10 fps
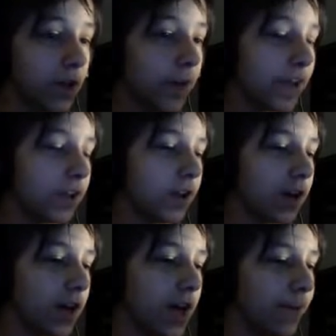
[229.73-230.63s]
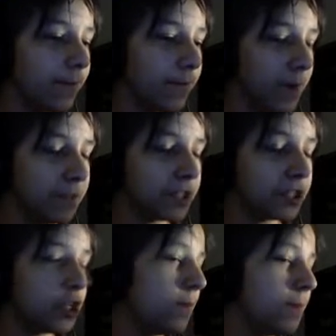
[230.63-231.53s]
Oh my God, I'm
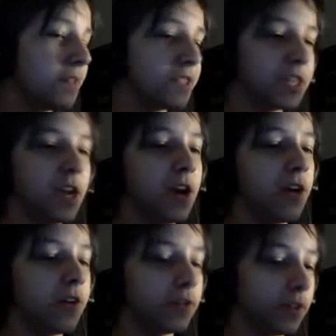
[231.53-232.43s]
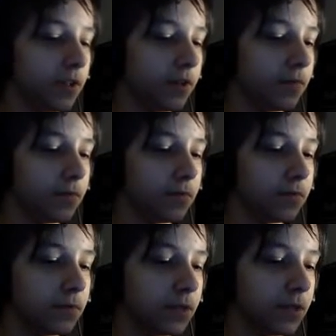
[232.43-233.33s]
disturbed and scared, and
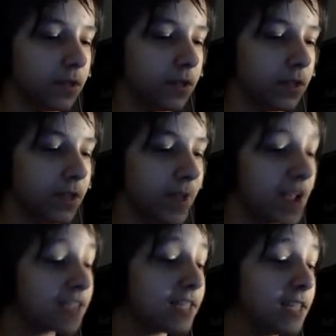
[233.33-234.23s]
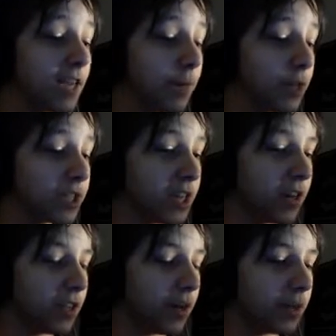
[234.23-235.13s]
to be honest, I think I'm more
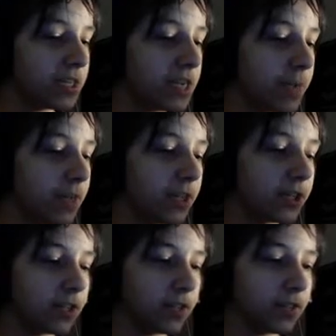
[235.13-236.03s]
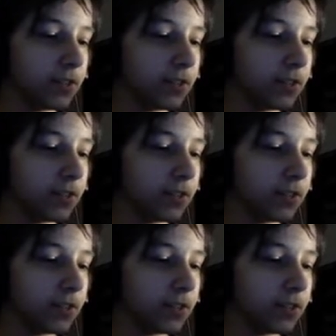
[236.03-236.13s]
scared than I was in Amnesia.